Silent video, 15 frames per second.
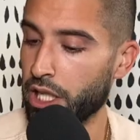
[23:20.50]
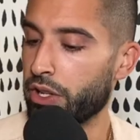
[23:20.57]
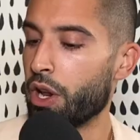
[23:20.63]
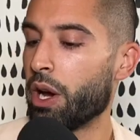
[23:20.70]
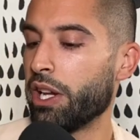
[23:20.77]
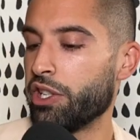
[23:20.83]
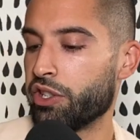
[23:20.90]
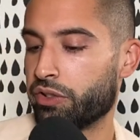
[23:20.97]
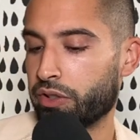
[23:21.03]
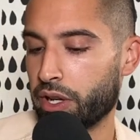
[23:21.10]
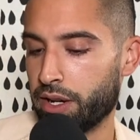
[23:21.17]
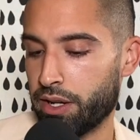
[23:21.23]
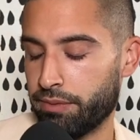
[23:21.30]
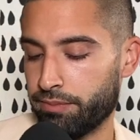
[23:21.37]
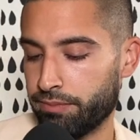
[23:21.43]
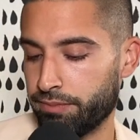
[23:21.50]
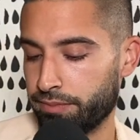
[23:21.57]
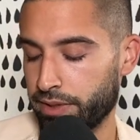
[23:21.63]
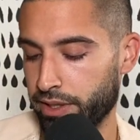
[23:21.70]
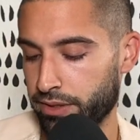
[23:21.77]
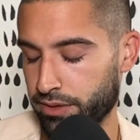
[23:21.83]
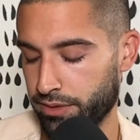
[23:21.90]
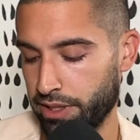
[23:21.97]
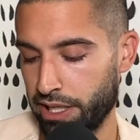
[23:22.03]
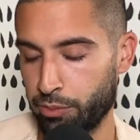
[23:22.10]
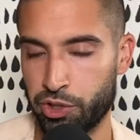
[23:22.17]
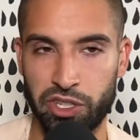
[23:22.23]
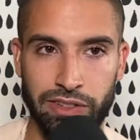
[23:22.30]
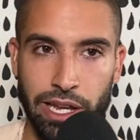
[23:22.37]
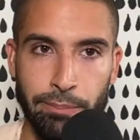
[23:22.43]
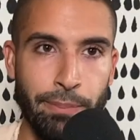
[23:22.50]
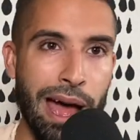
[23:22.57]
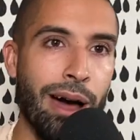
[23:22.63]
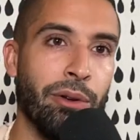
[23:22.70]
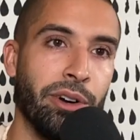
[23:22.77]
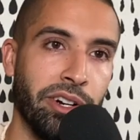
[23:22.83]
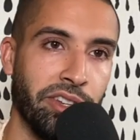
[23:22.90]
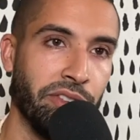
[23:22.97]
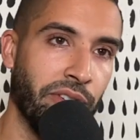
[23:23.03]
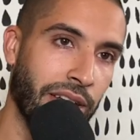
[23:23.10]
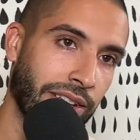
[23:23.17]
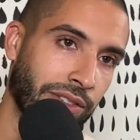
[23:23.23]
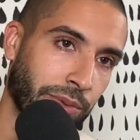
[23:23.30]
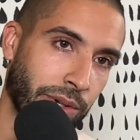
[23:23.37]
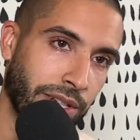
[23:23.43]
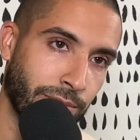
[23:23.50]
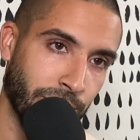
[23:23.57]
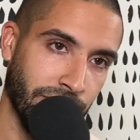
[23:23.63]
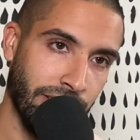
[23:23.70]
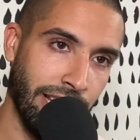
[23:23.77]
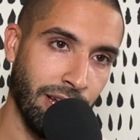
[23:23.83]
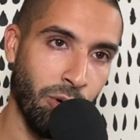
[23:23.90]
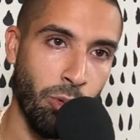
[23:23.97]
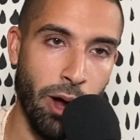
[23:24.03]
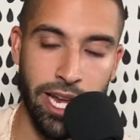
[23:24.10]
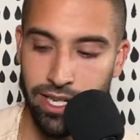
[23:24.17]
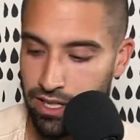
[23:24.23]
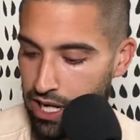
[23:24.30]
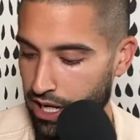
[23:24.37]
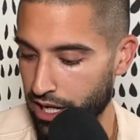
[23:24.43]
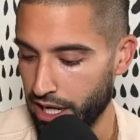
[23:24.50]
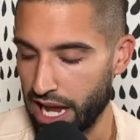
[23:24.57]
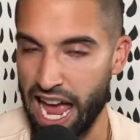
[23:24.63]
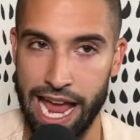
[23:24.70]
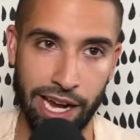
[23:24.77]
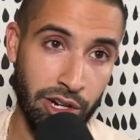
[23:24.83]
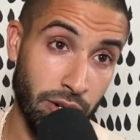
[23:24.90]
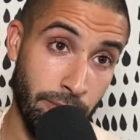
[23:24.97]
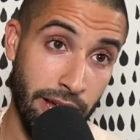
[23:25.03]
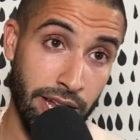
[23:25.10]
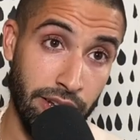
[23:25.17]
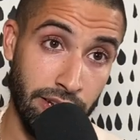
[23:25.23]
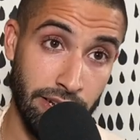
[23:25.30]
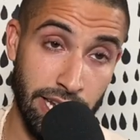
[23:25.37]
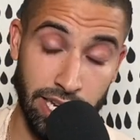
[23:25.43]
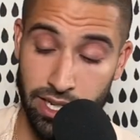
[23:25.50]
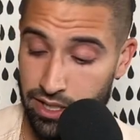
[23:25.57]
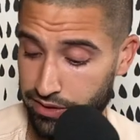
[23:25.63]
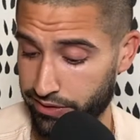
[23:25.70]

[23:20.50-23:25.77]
No, he just uh, he would just like powder his face when he was like a white anchorman in any of his